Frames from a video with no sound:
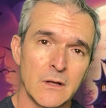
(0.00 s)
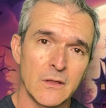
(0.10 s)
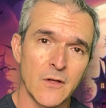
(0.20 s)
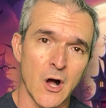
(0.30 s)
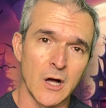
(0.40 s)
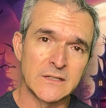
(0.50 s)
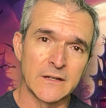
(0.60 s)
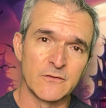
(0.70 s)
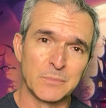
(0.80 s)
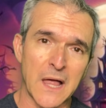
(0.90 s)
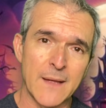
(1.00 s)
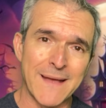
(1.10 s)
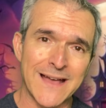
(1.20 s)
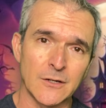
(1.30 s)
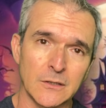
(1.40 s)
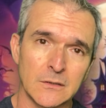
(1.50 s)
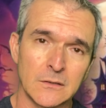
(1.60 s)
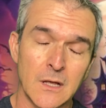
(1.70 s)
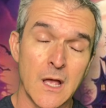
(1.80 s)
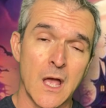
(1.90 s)
the Haunting of Bly Manor.
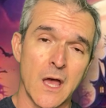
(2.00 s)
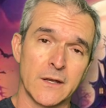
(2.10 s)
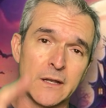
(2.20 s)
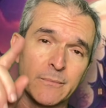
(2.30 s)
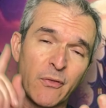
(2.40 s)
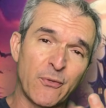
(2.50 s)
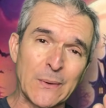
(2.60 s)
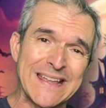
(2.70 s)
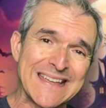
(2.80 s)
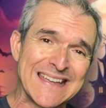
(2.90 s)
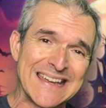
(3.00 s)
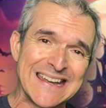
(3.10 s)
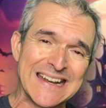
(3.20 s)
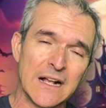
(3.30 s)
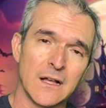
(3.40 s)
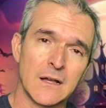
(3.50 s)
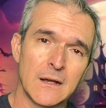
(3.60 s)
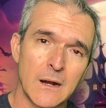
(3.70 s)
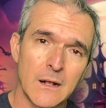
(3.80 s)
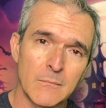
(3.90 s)
Number three,
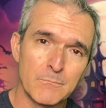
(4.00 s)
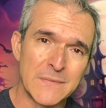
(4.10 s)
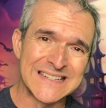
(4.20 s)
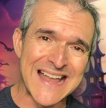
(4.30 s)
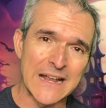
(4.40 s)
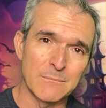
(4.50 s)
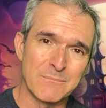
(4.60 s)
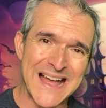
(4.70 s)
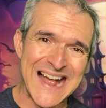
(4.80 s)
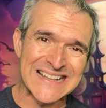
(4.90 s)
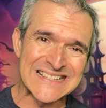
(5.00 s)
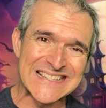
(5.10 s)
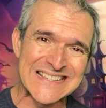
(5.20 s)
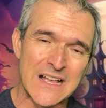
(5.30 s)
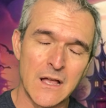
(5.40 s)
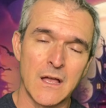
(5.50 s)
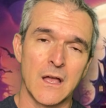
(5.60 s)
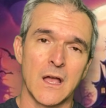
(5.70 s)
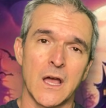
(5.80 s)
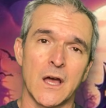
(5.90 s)
Midnight Mass.
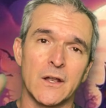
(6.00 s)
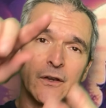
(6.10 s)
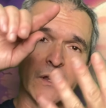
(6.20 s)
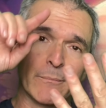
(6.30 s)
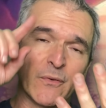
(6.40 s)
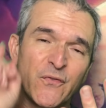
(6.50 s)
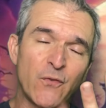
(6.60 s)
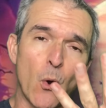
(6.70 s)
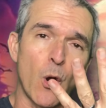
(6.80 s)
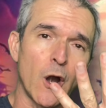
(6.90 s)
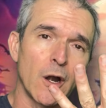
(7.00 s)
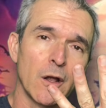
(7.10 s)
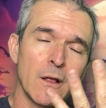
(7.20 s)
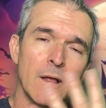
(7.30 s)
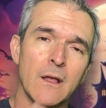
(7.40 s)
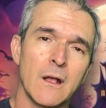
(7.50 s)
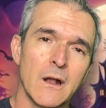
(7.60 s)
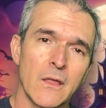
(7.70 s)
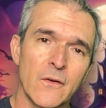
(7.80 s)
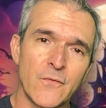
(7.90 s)
Number four,
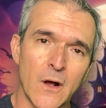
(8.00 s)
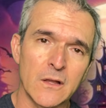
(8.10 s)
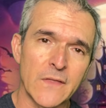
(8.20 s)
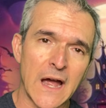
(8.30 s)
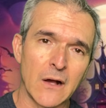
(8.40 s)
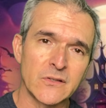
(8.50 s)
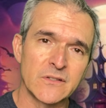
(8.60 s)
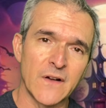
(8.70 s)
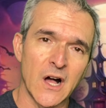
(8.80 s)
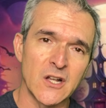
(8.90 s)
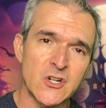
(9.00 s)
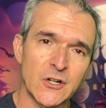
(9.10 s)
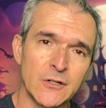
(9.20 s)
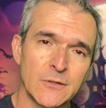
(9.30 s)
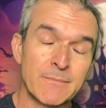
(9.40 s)
The Fall of the House of Usher.